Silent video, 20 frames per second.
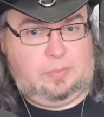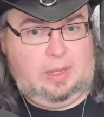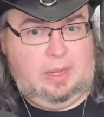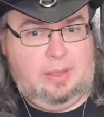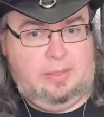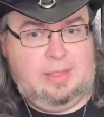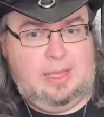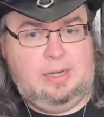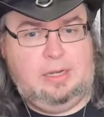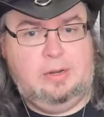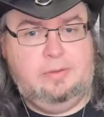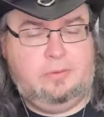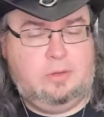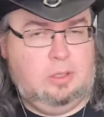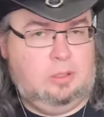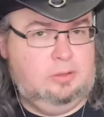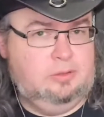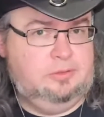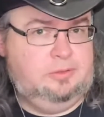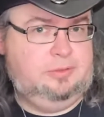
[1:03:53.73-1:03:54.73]
And then you've
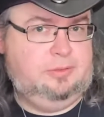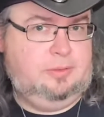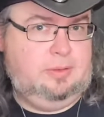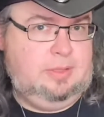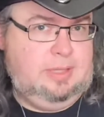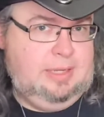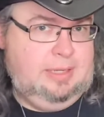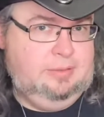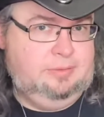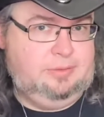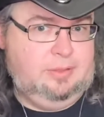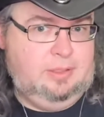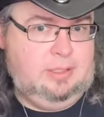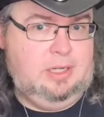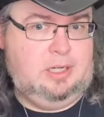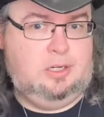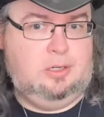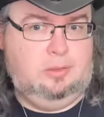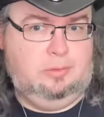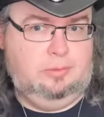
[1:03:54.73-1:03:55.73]
got these
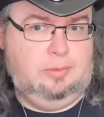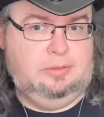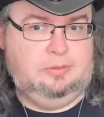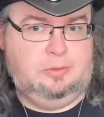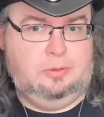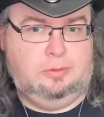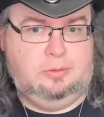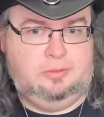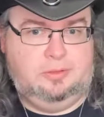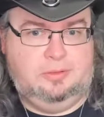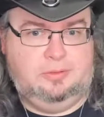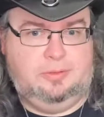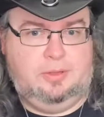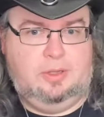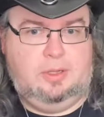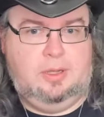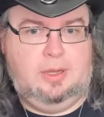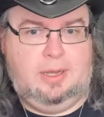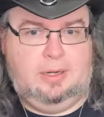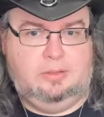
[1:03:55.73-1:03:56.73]
additional resources that
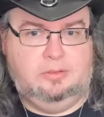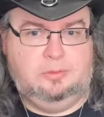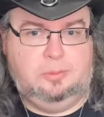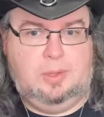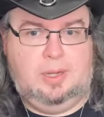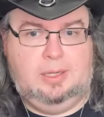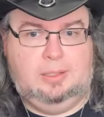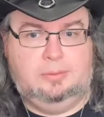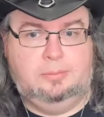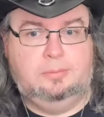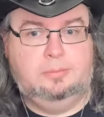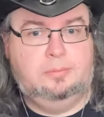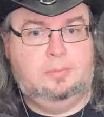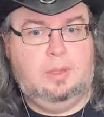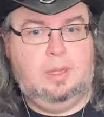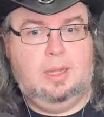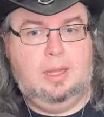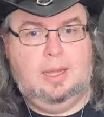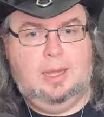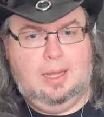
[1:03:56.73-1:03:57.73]
you get as well.
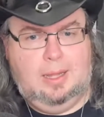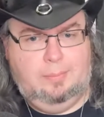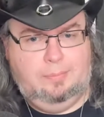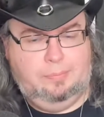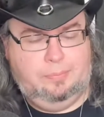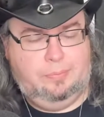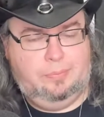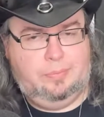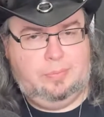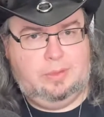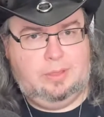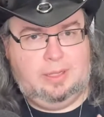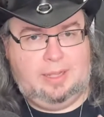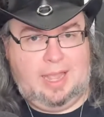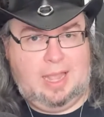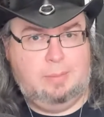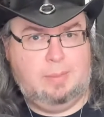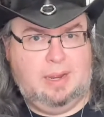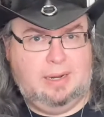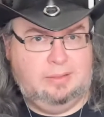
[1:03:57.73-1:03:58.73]
The
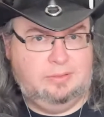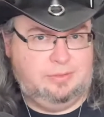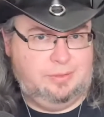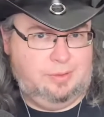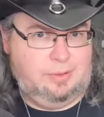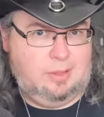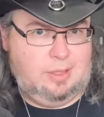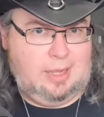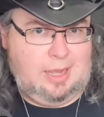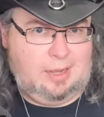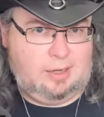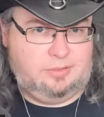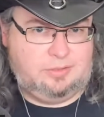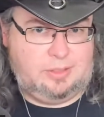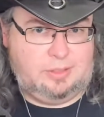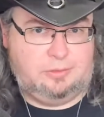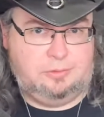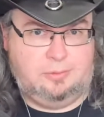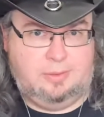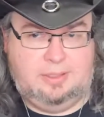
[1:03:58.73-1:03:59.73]
game aids and the
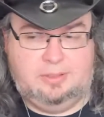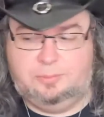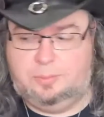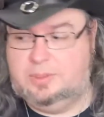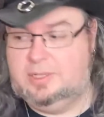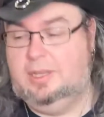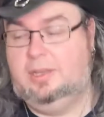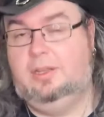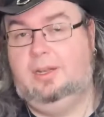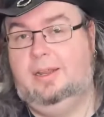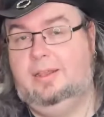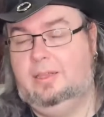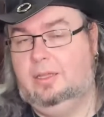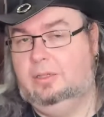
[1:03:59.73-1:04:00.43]
accessories, particularly in